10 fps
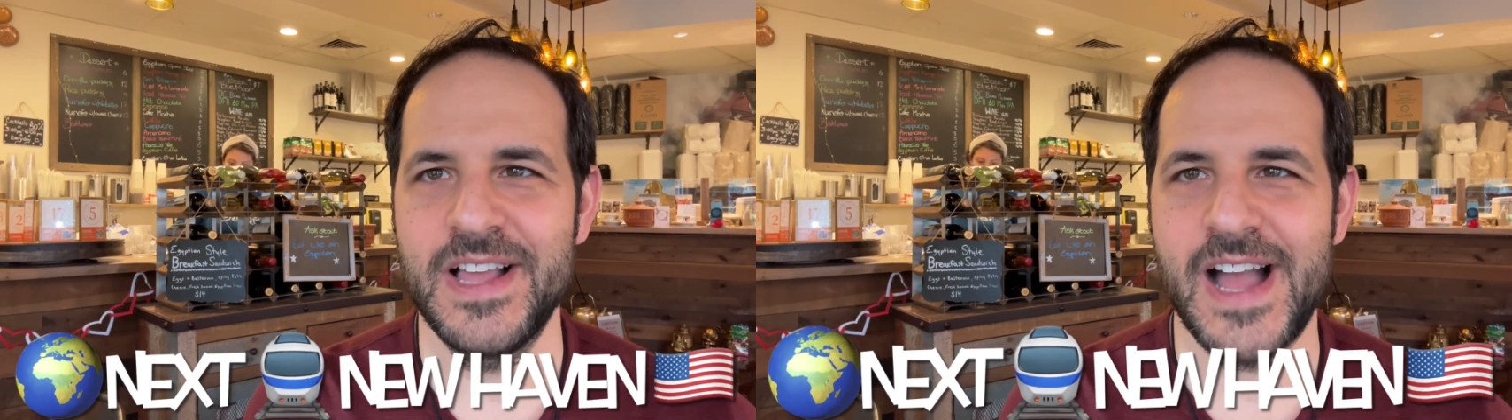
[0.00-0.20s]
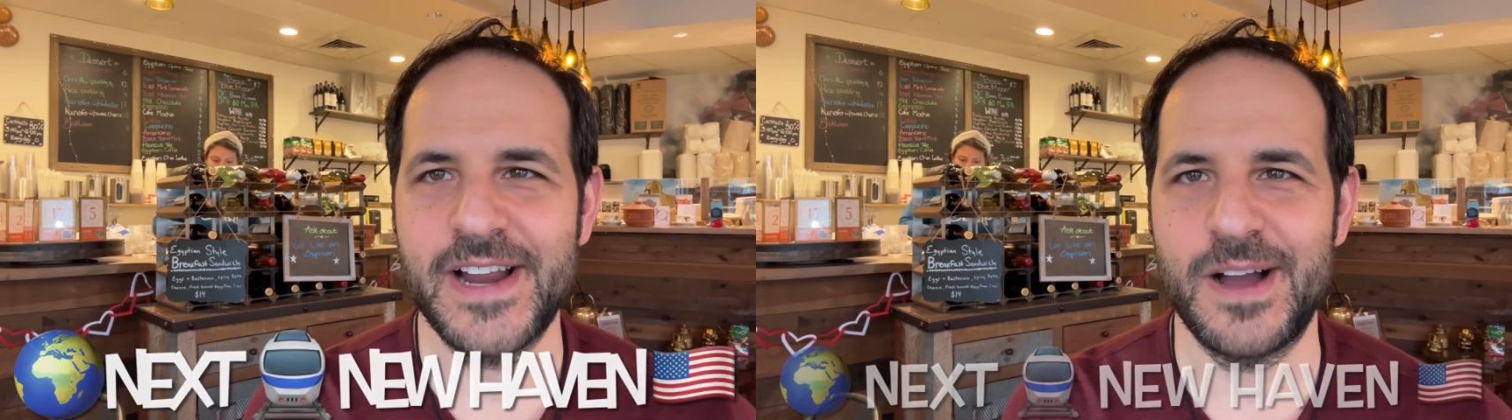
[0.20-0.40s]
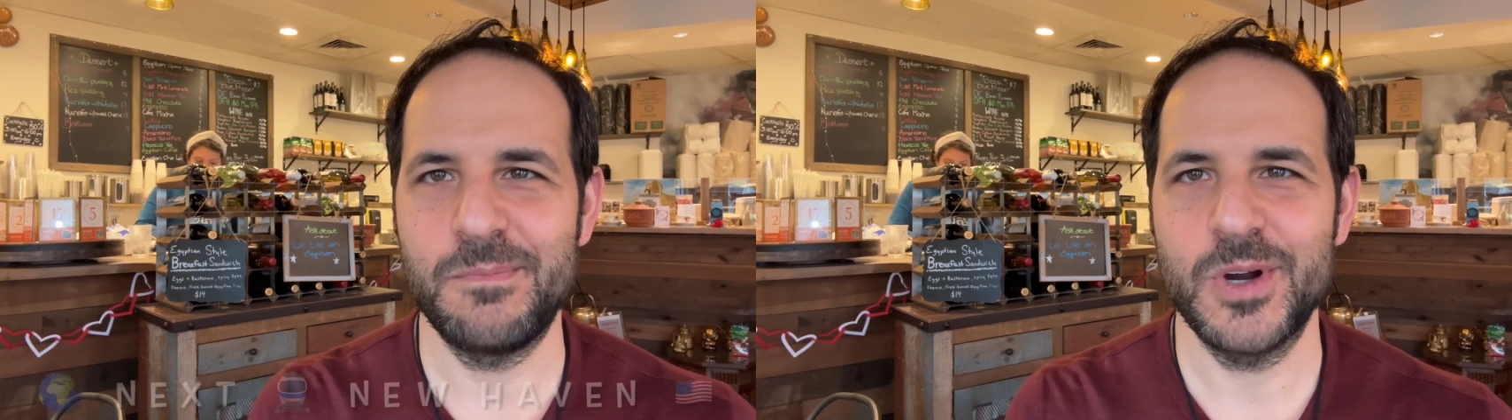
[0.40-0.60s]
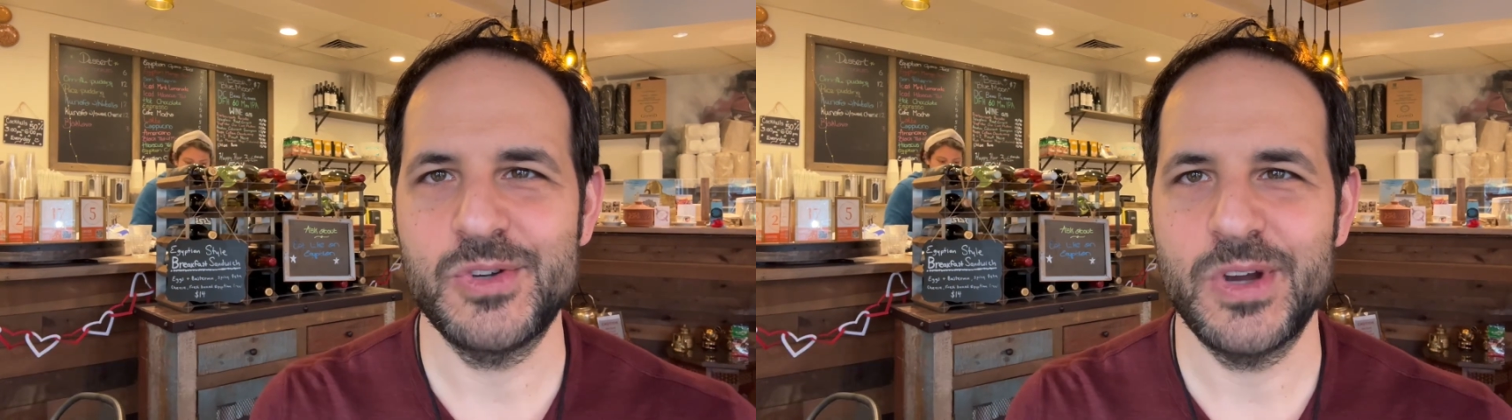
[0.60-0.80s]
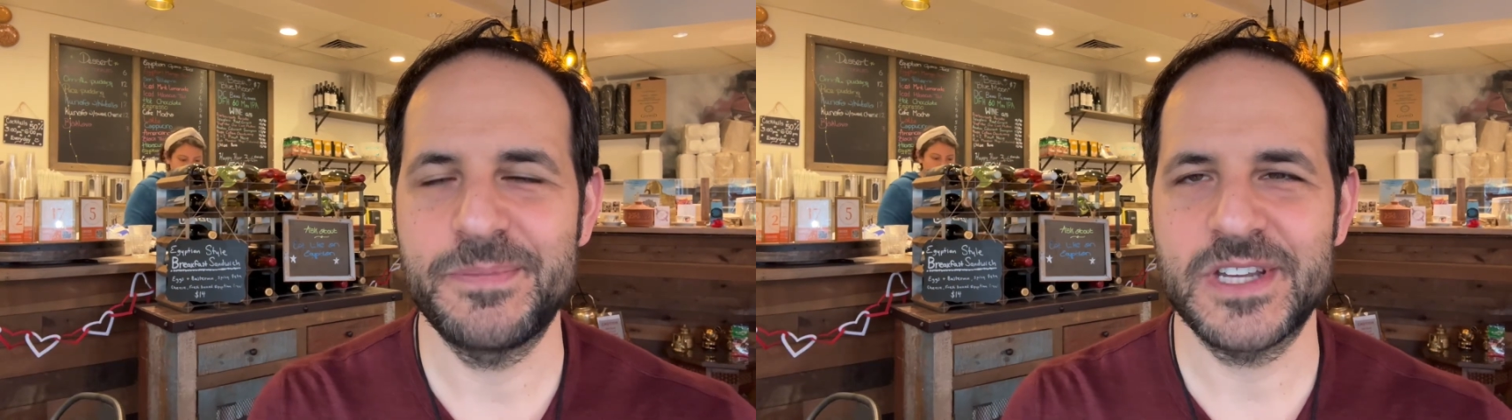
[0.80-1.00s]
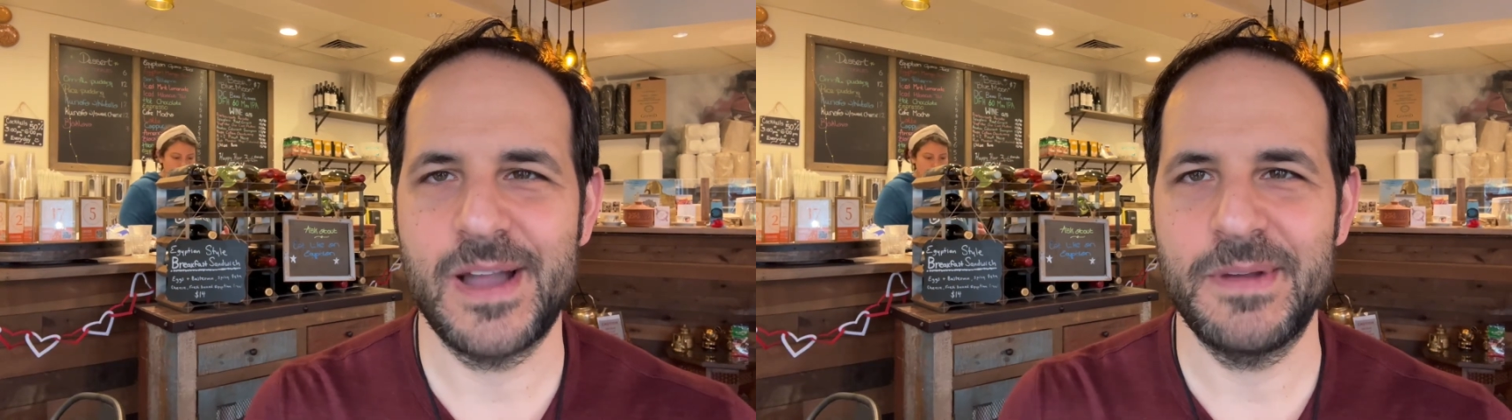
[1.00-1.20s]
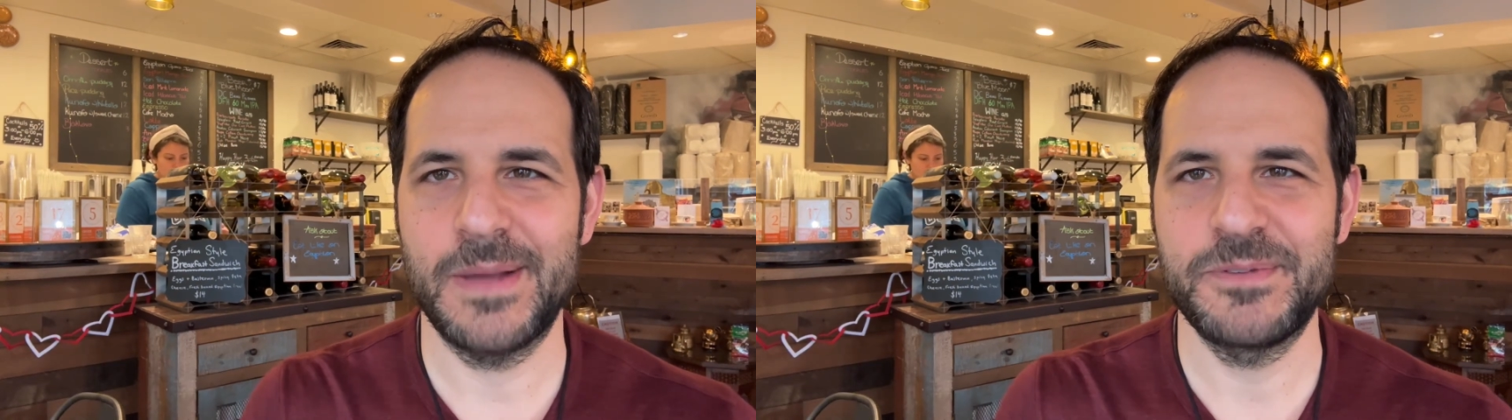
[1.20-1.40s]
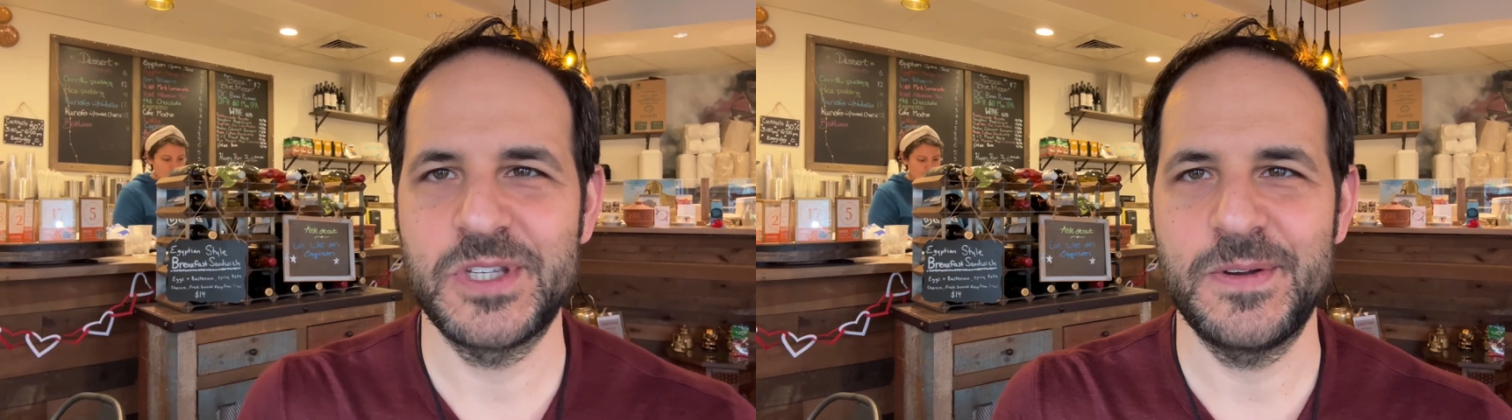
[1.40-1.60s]
I got more trips coming
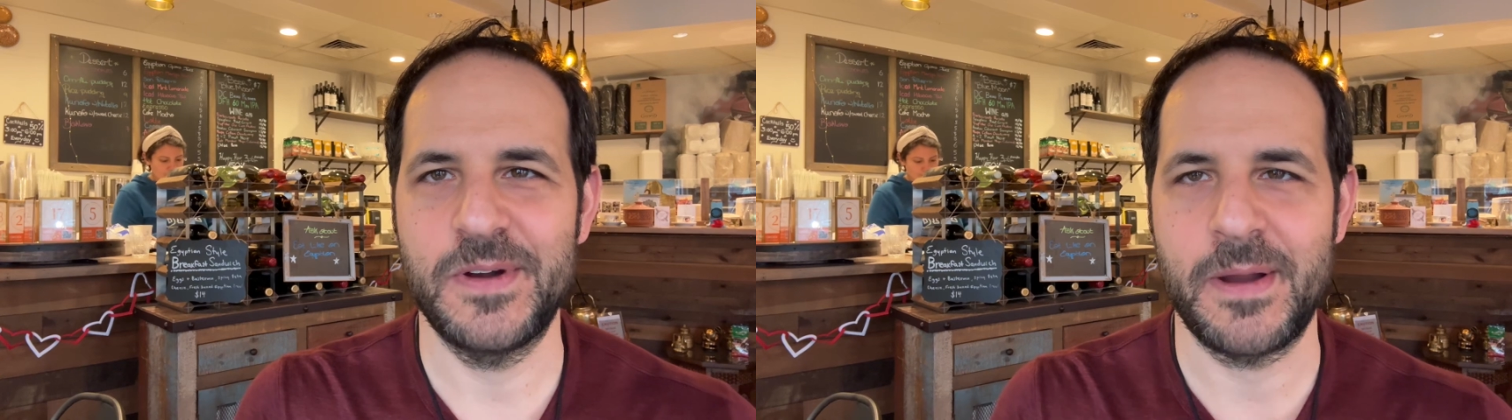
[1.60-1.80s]
up soon.